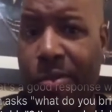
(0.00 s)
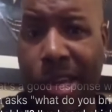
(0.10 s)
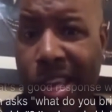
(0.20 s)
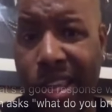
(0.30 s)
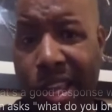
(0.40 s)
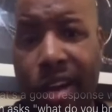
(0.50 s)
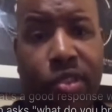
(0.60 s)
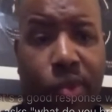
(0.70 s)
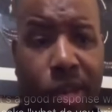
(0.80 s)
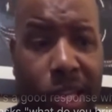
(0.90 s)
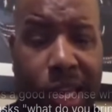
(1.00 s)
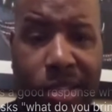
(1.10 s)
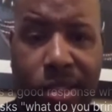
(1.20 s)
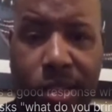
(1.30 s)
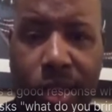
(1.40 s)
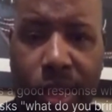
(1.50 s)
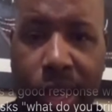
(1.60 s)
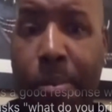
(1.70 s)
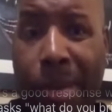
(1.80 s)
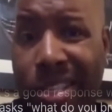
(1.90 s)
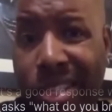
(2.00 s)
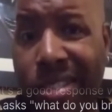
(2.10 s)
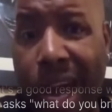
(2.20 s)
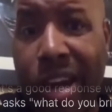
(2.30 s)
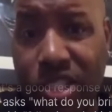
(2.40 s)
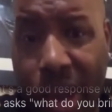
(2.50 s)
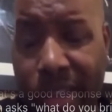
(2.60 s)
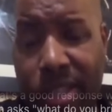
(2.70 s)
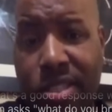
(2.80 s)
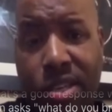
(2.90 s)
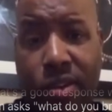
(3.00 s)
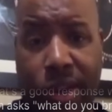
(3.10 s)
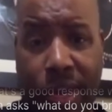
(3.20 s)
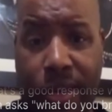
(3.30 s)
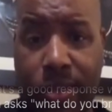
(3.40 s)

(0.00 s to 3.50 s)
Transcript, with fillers: he love you any less. It means he's not attracted to your ass.